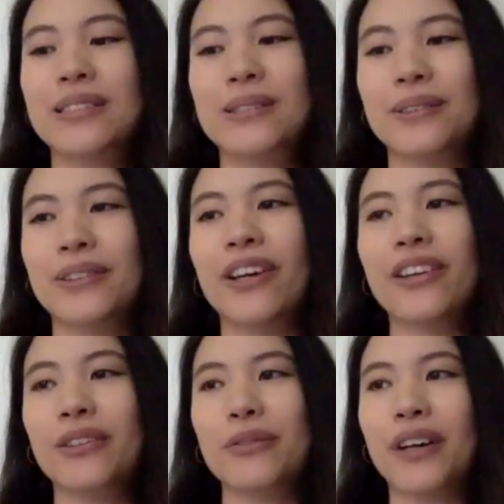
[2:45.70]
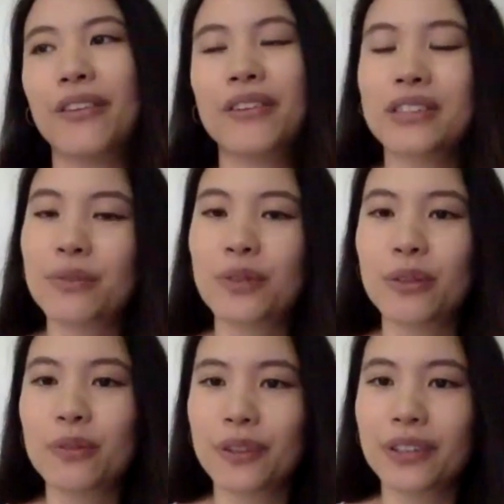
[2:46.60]
to a lot of other
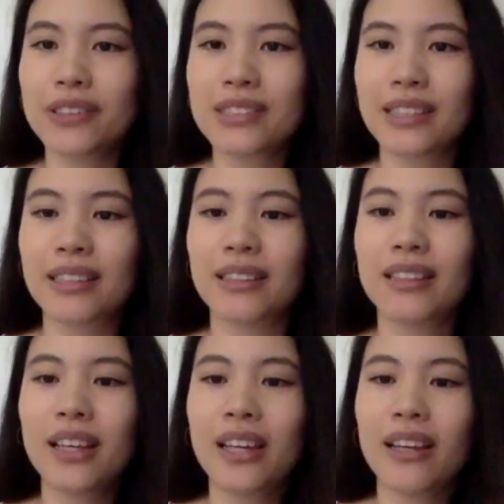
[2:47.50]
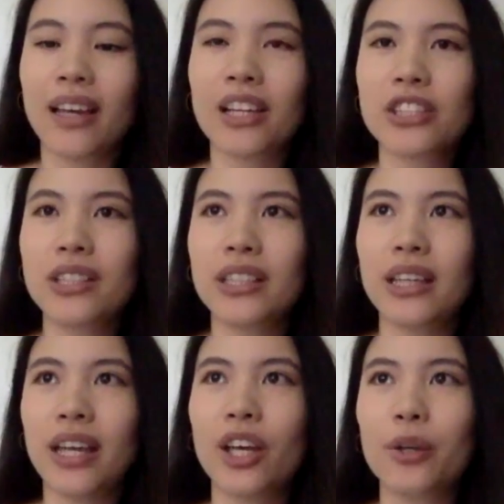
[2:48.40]
different fields, and it actually
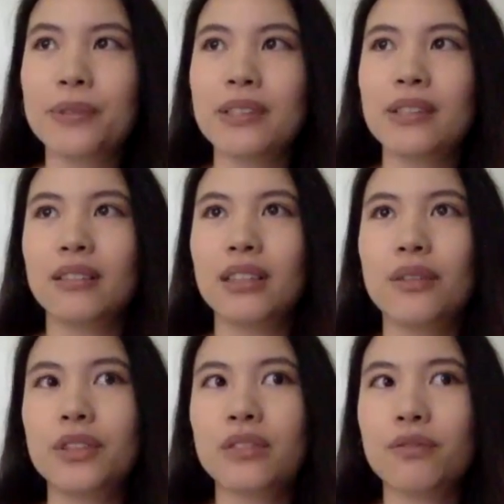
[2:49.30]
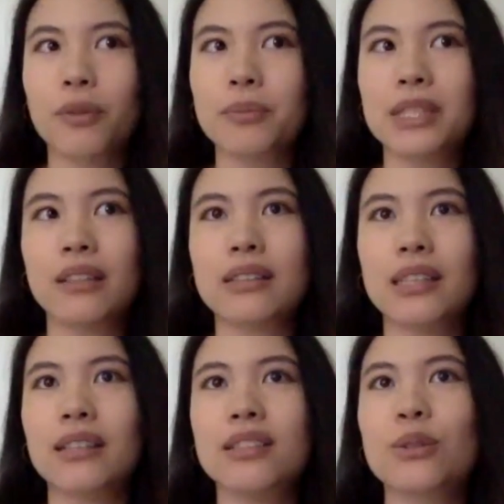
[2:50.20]
helps in even from
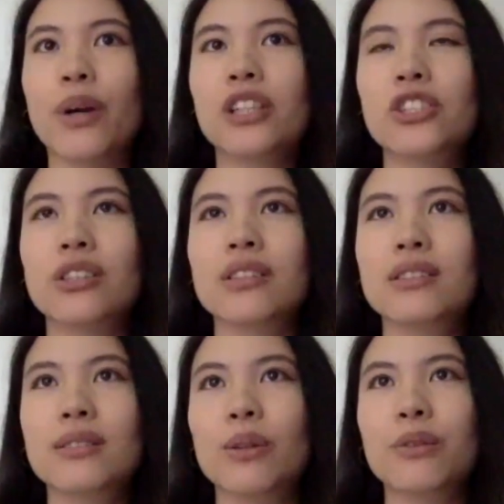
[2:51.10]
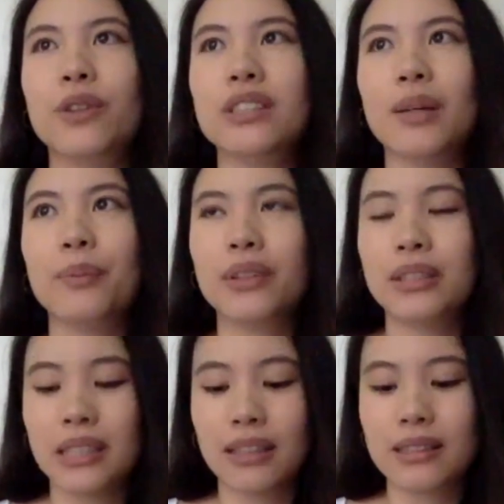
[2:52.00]
day-to-day interactions. So for example,
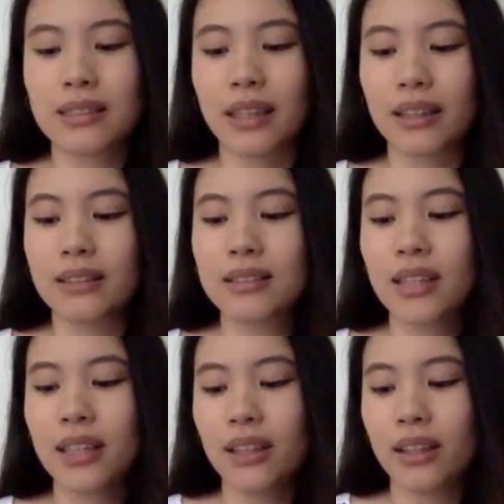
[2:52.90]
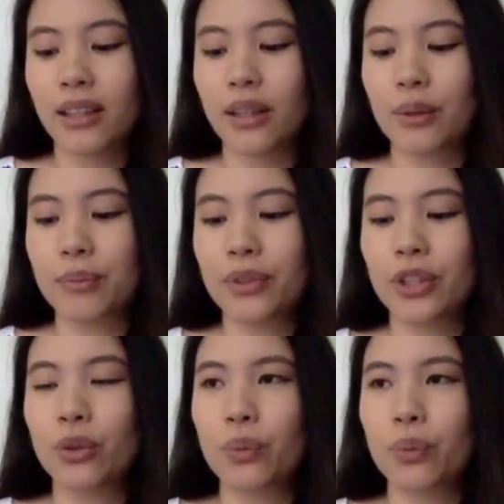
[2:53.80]
in data science,
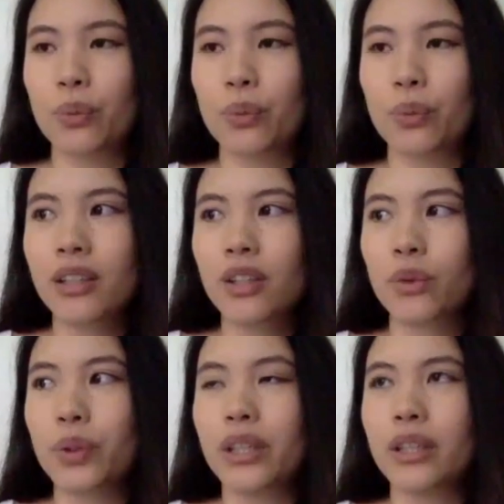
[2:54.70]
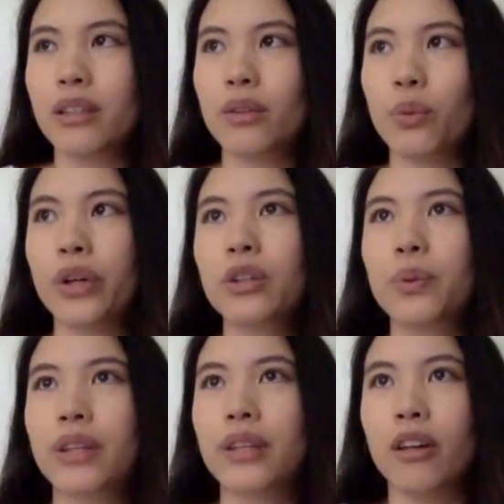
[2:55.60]
we work
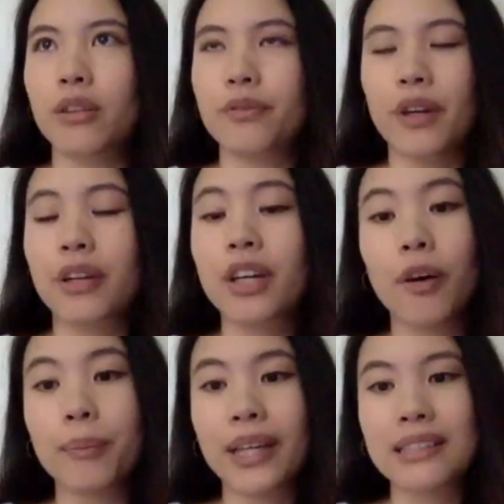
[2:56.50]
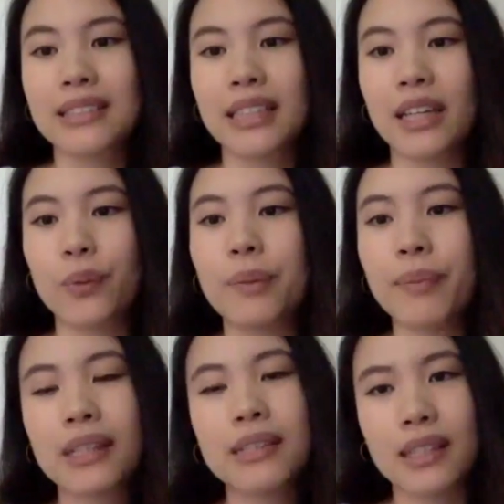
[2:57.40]
with a lot of very complex data and we
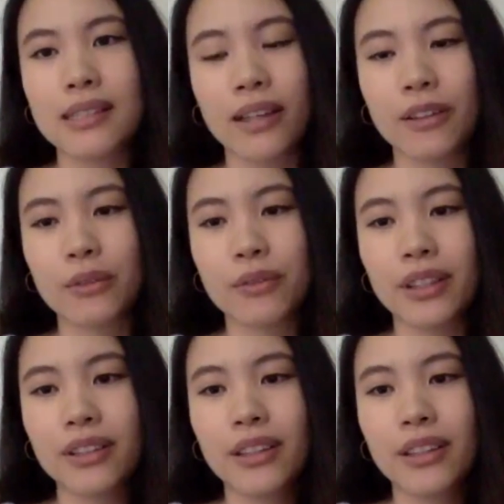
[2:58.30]
make sense out of it.